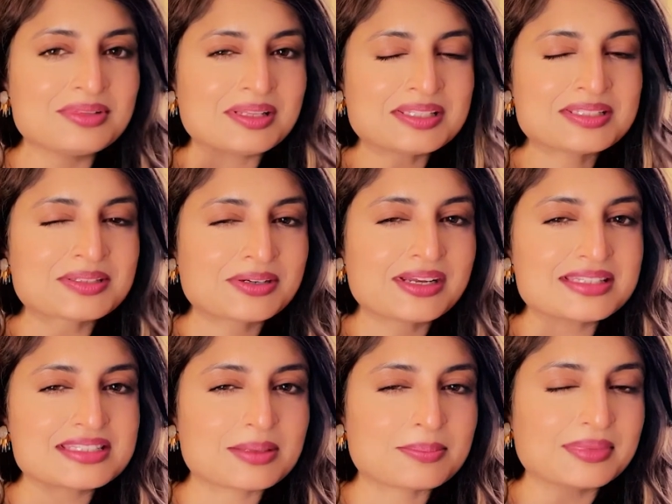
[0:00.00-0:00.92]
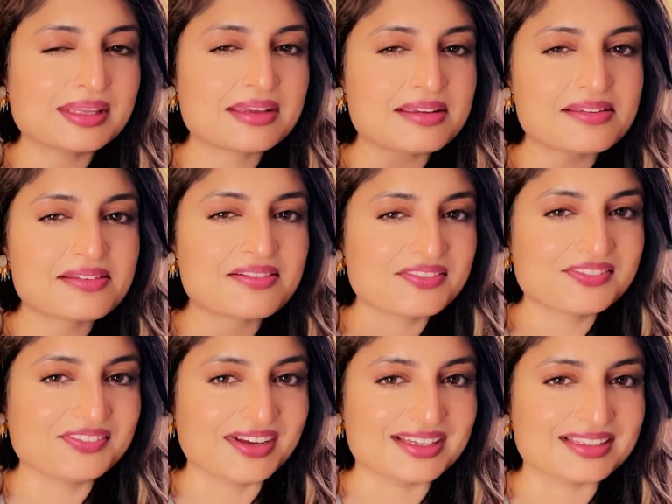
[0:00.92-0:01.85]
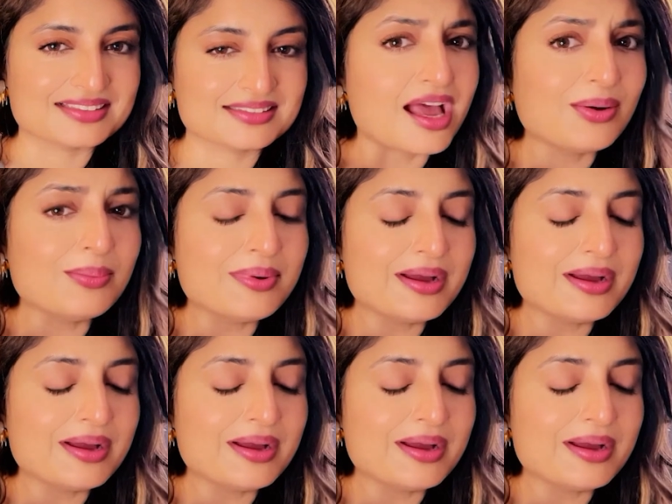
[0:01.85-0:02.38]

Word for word: let's create something fun. How